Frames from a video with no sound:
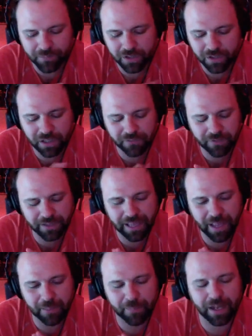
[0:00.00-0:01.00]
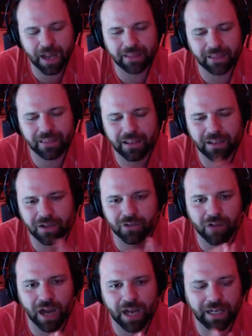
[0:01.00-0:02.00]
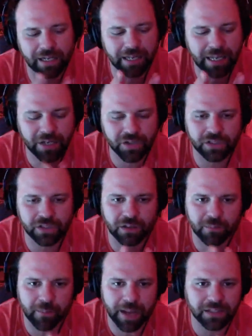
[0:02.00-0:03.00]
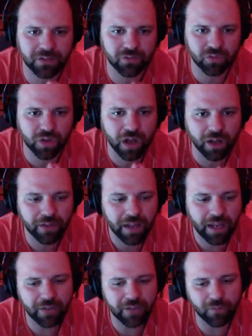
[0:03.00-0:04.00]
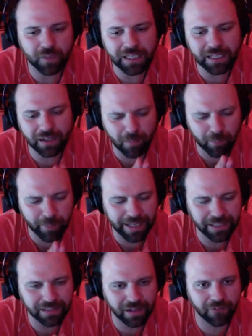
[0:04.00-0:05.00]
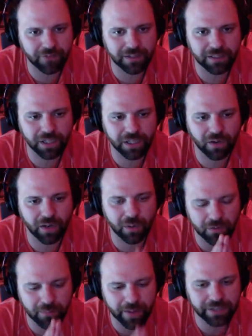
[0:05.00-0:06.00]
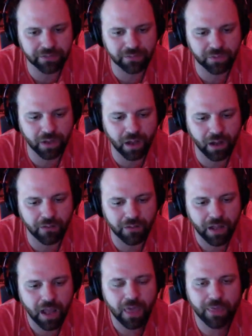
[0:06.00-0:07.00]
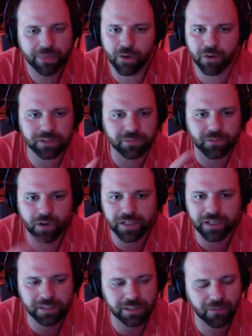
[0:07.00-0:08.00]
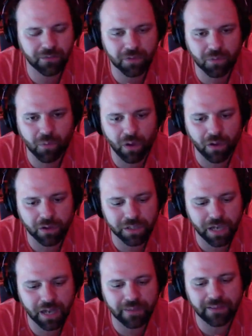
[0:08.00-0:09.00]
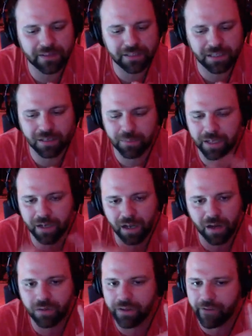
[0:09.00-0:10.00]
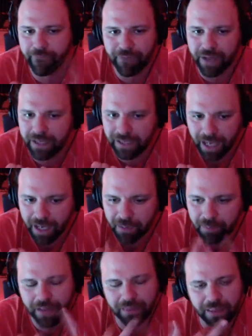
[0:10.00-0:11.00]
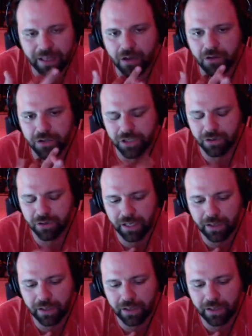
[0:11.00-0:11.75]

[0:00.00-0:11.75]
stuff like that. But I think you're right. It hinges on Mason Rudolph. If we can get our base offense going with Mason Rudolph, throw in some crazy stuff with Walsh, I think this could be not only a fun game, but I think OSU